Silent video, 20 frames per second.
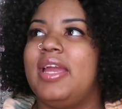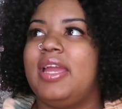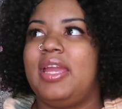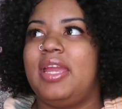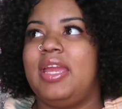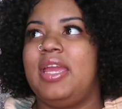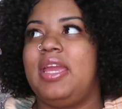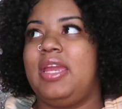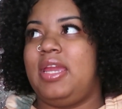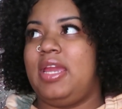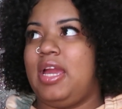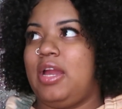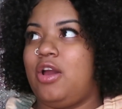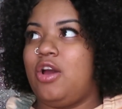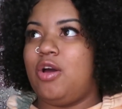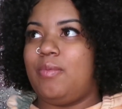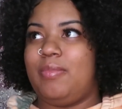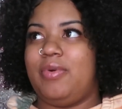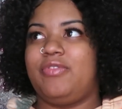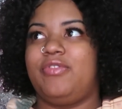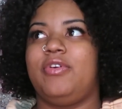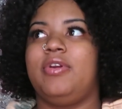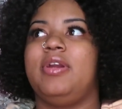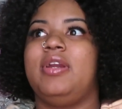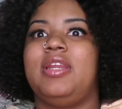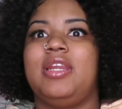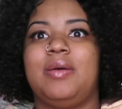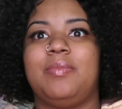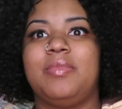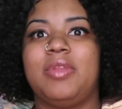And I called my
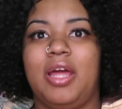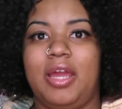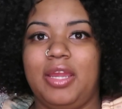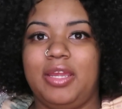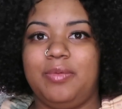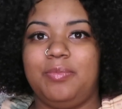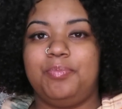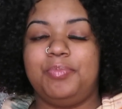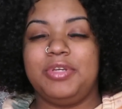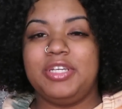friend and I'm like,